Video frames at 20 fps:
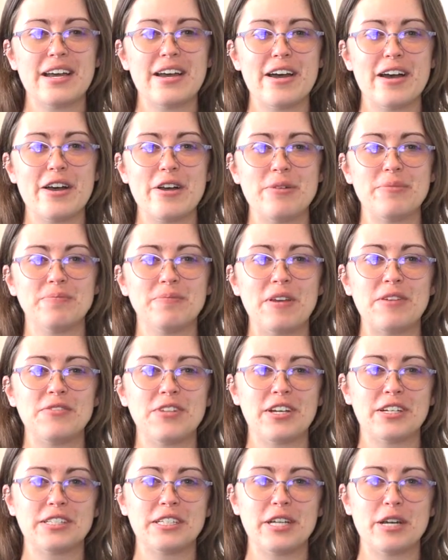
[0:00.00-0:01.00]
Um,
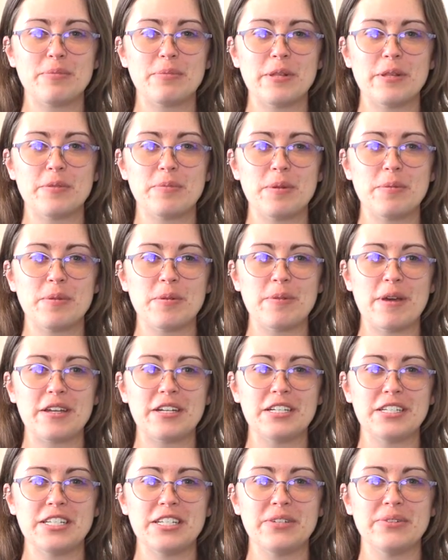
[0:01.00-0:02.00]
I've talked to a couple other people
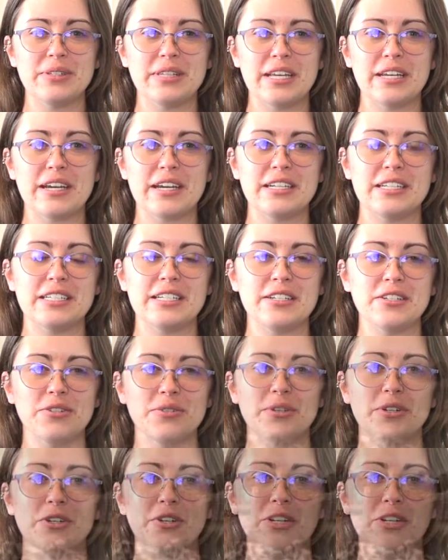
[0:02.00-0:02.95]
about it too, and they kind of tend to